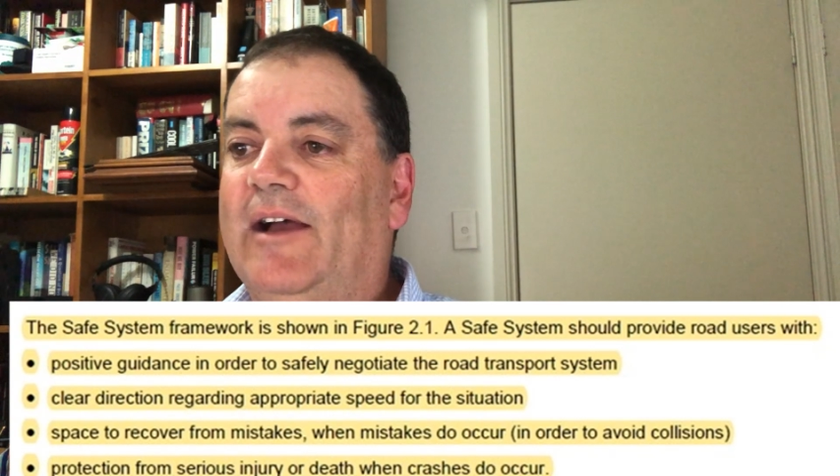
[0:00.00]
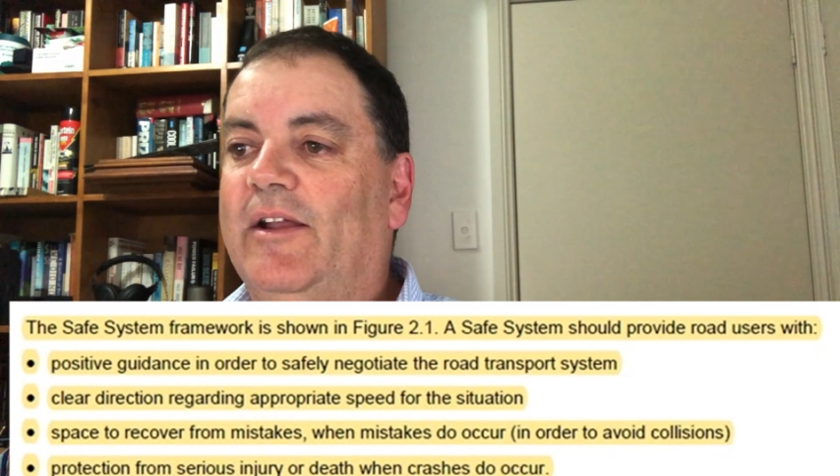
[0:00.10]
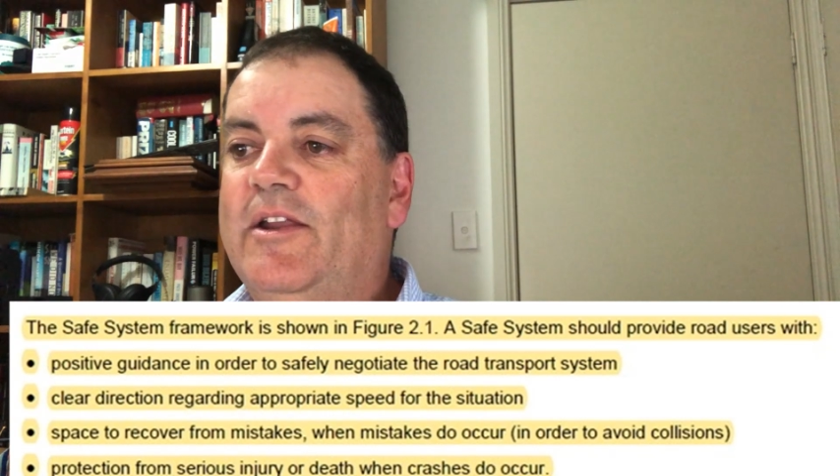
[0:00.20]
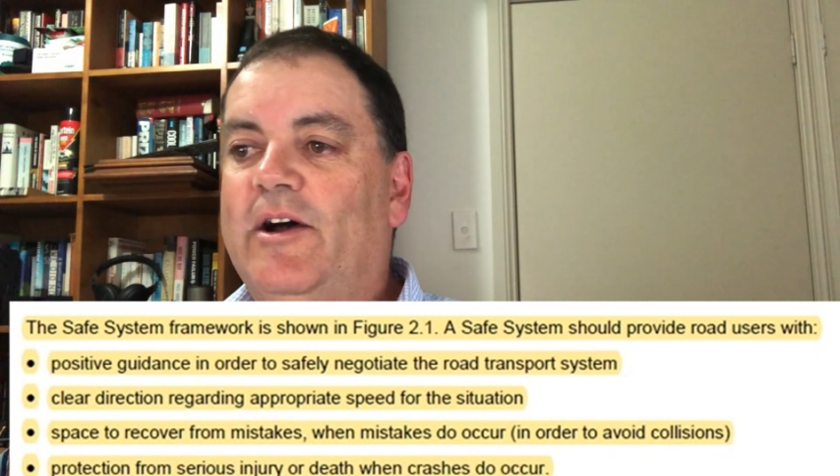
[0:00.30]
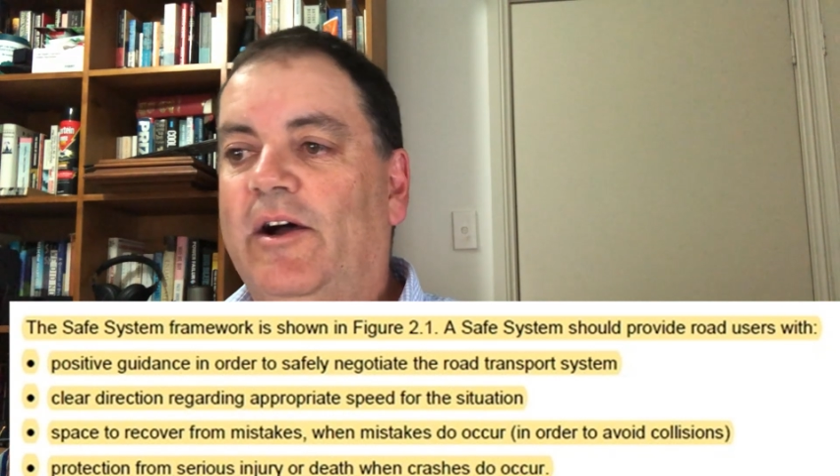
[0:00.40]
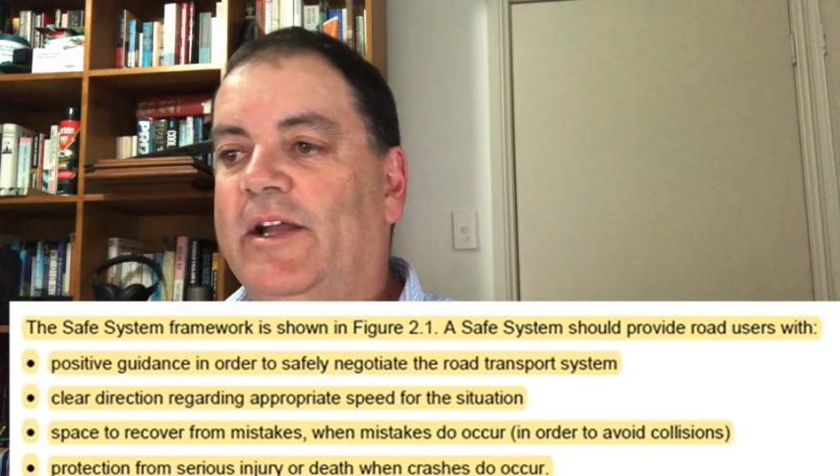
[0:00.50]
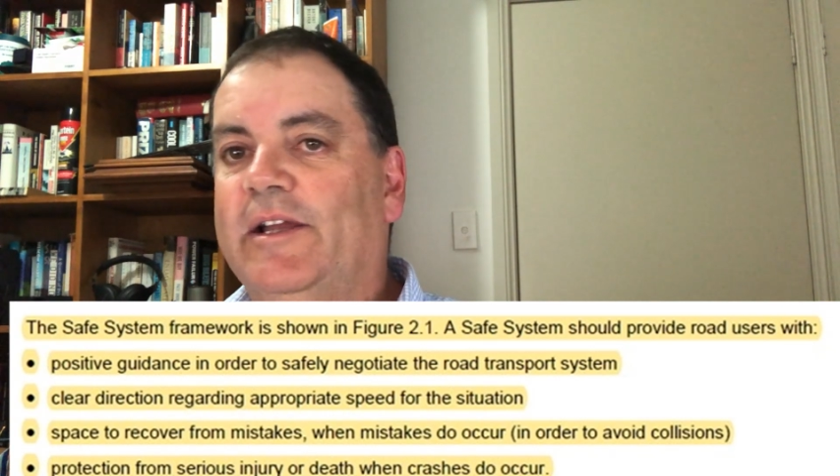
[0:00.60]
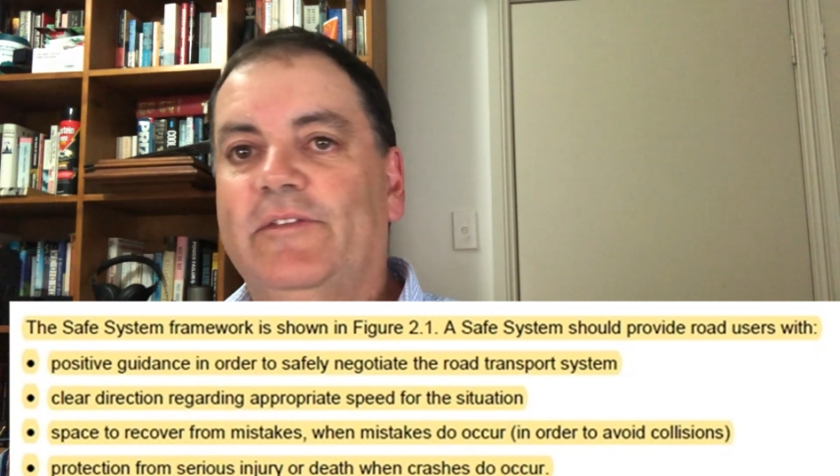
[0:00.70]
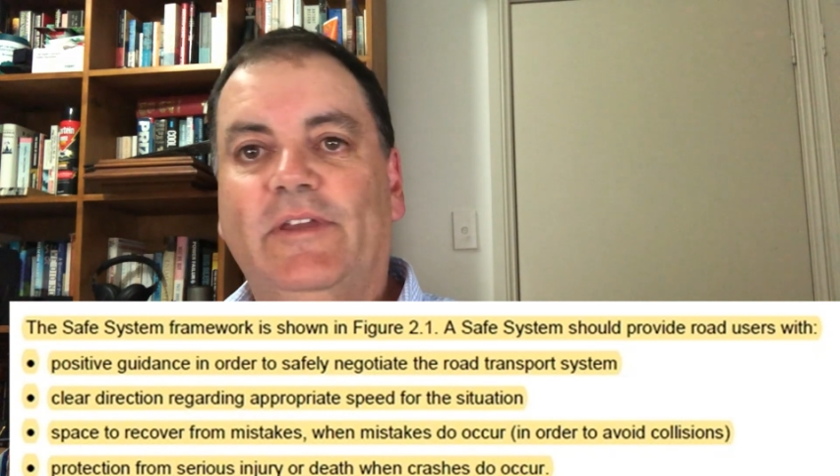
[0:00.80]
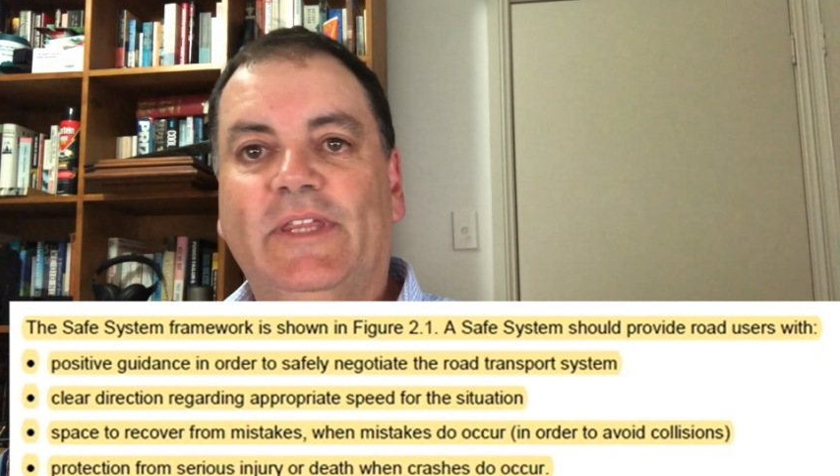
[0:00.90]
No, I
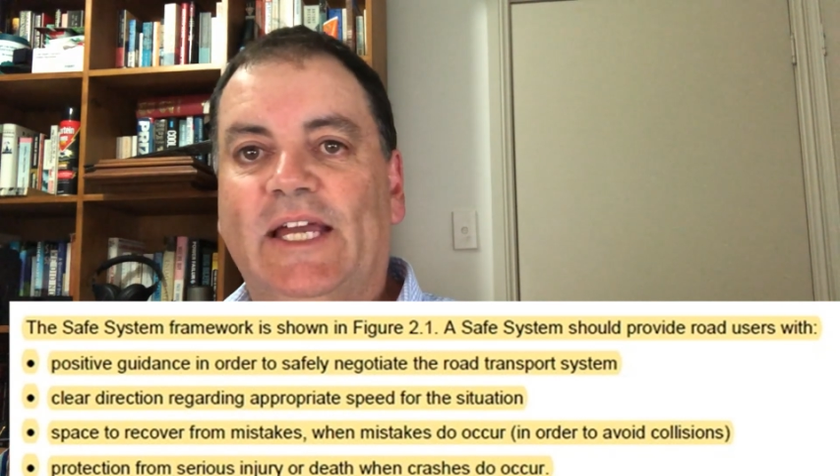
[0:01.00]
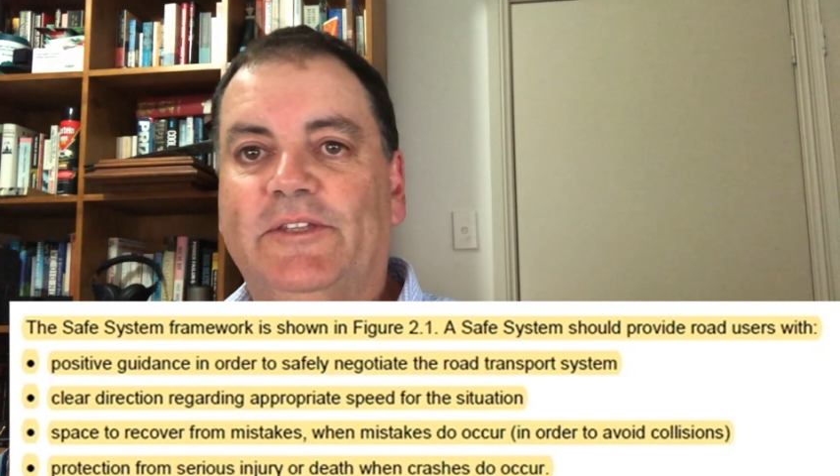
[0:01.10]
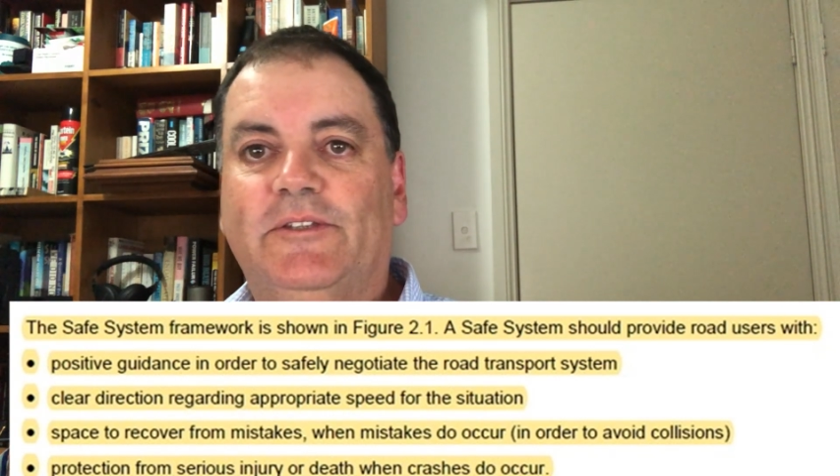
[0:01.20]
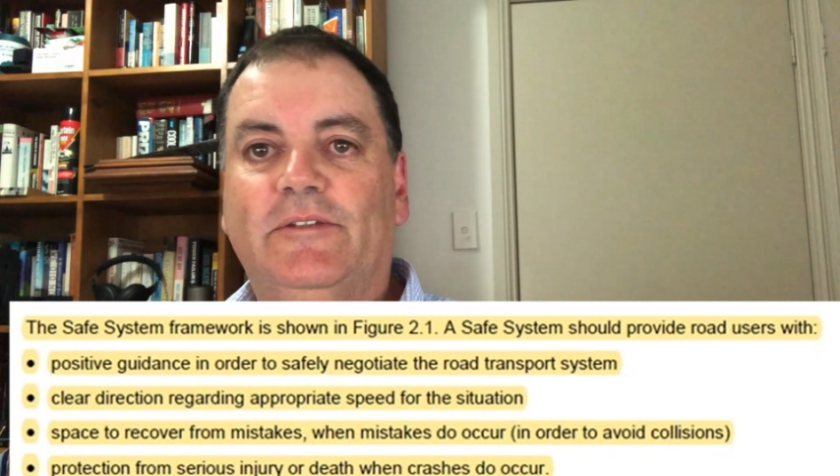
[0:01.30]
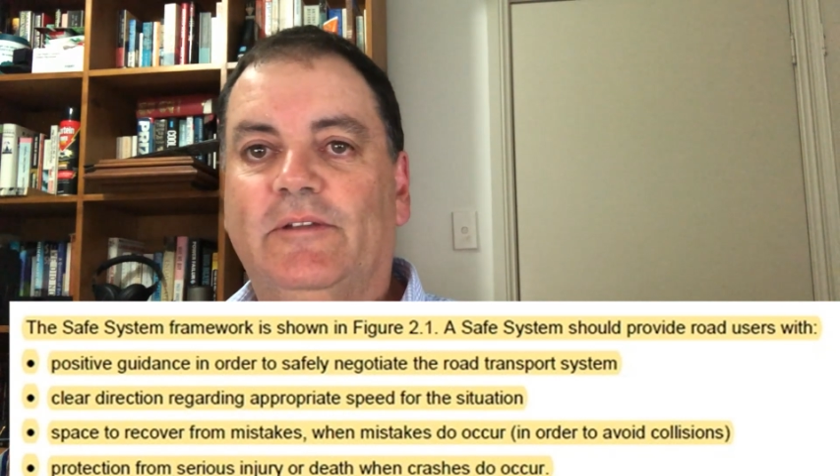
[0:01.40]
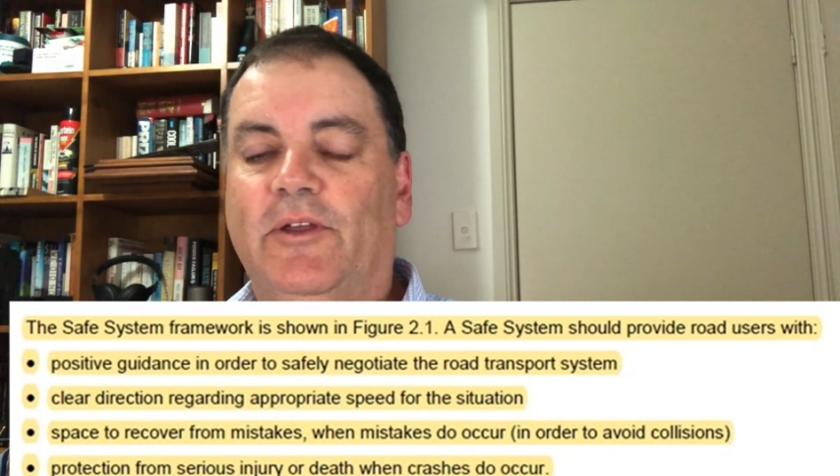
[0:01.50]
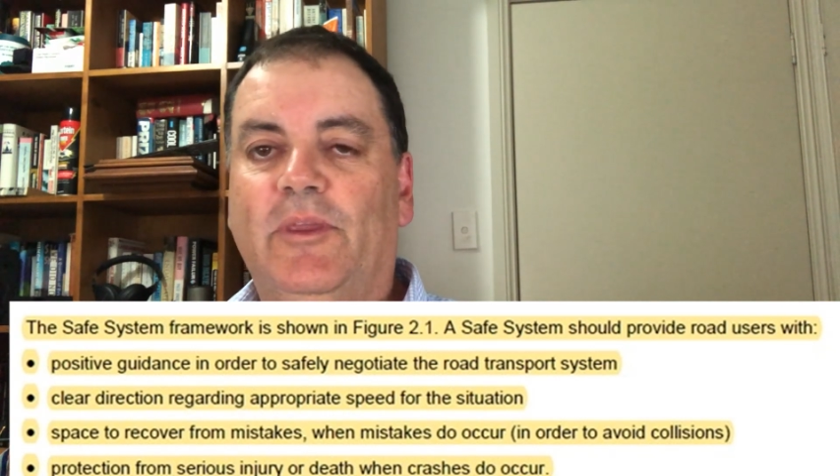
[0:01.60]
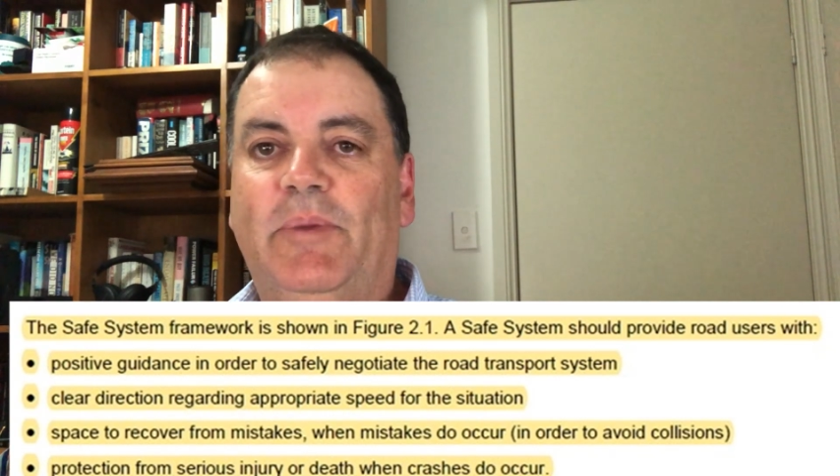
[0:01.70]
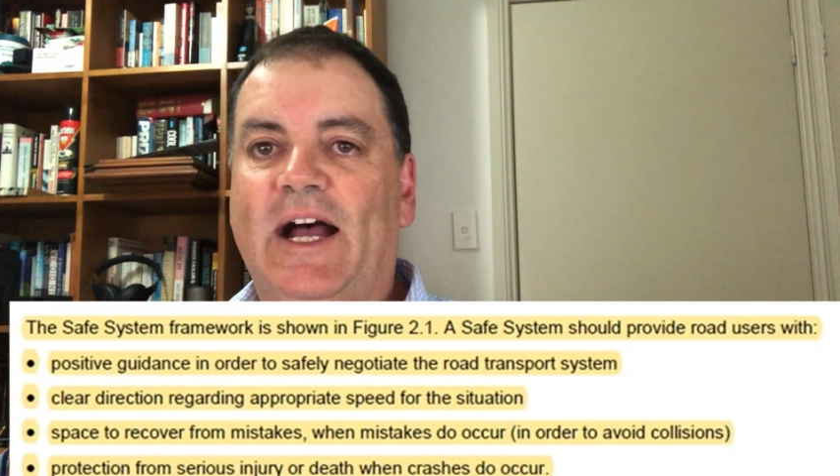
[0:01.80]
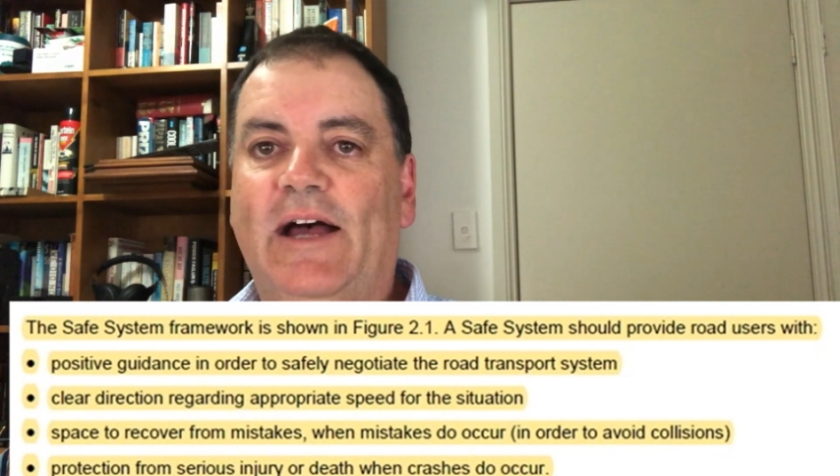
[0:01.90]
don't think that's on
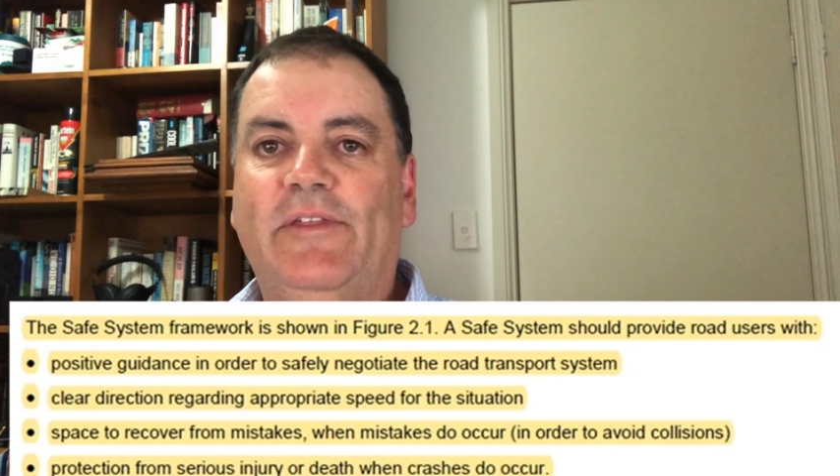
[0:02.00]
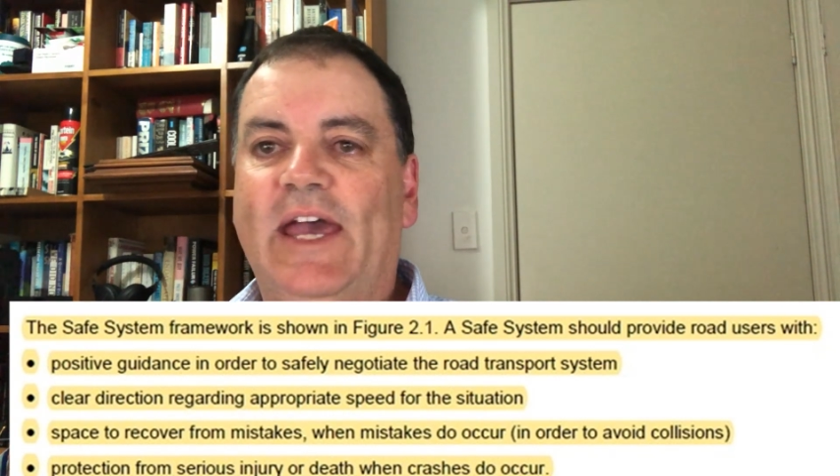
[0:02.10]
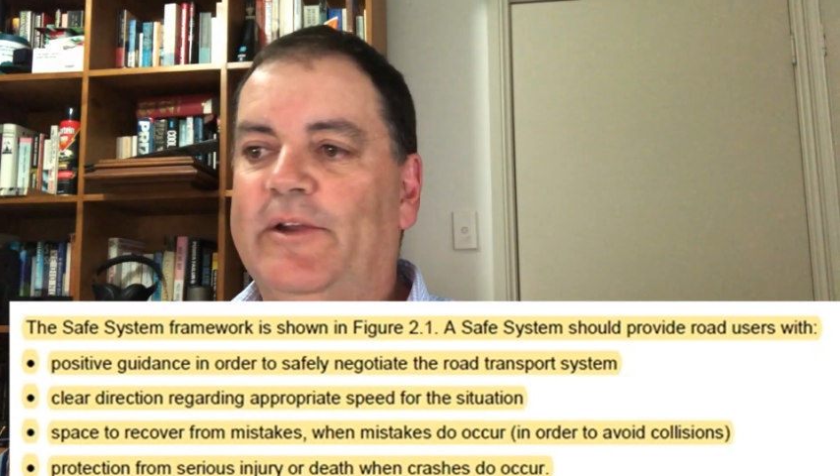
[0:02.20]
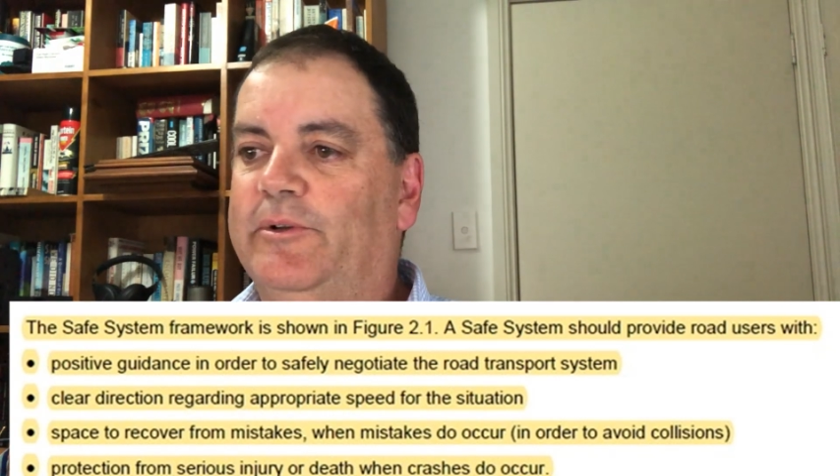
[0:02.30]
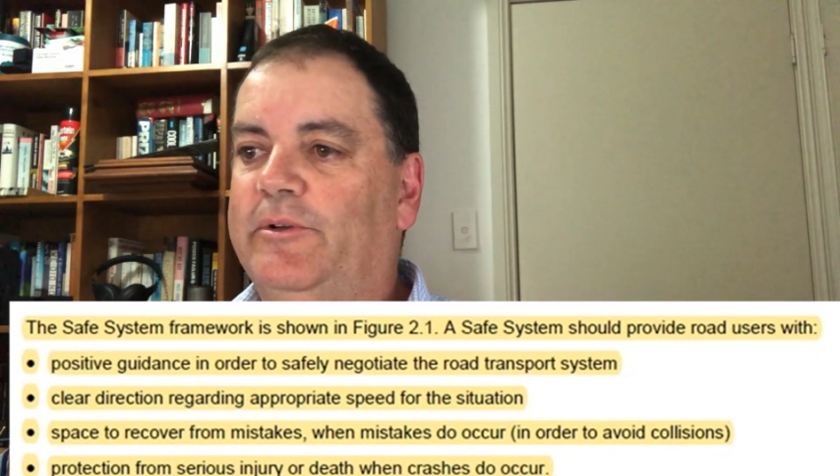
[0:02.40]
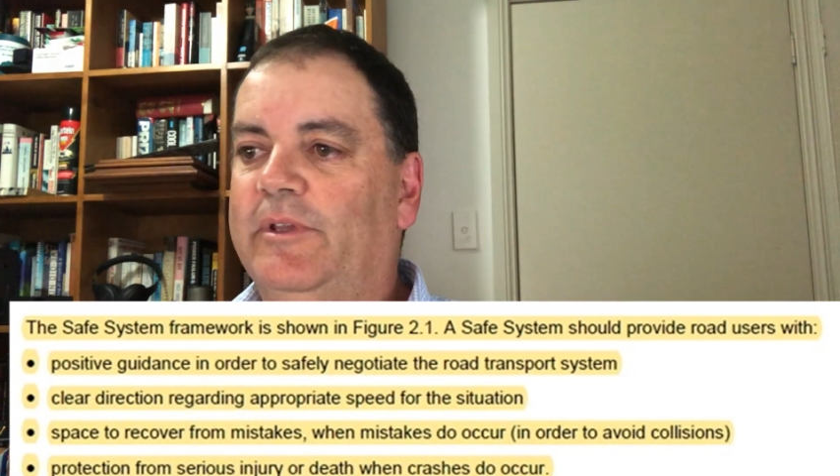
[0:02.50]
the path at all.